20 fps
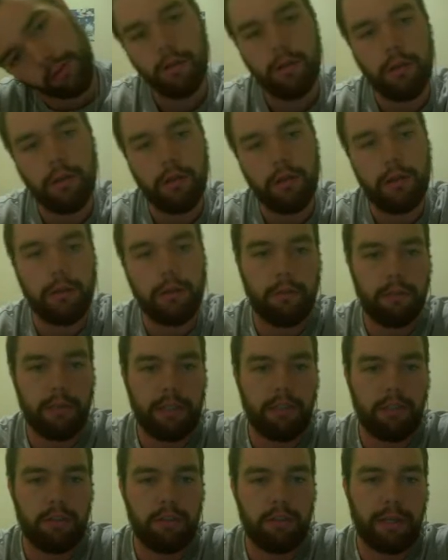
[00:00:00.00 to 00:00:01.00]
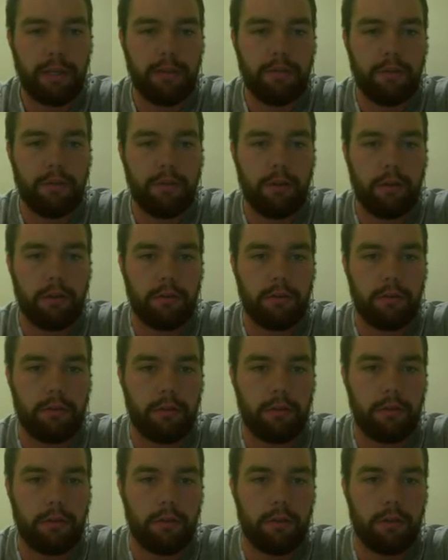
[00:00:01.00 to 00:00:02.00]
So Blastoise Mega Balls.
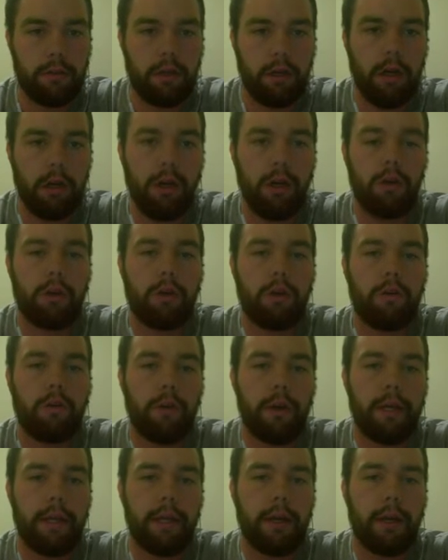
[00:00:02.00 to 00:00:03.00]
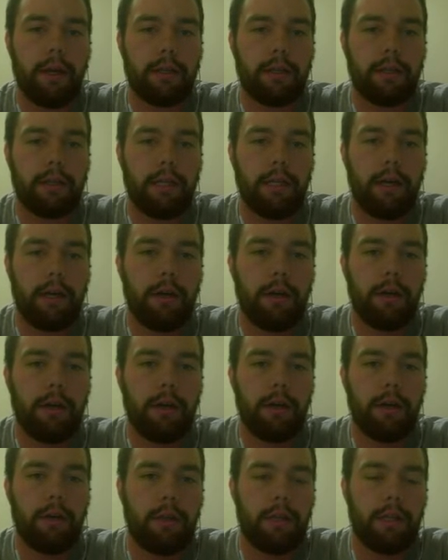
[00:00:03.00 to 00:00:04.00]
Oh, crit knocks it out.
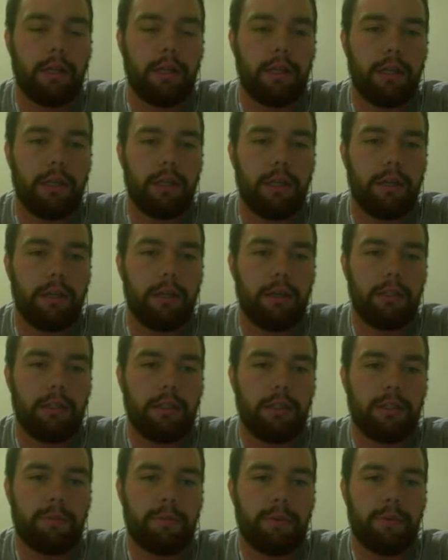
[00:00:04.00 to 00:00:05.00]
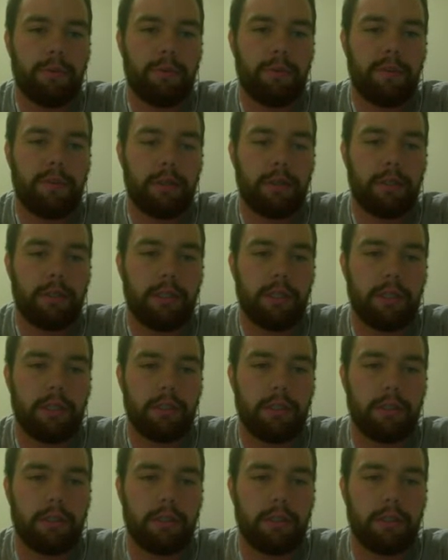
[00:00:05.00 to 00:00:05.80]
Let's see what this Brave Bird does.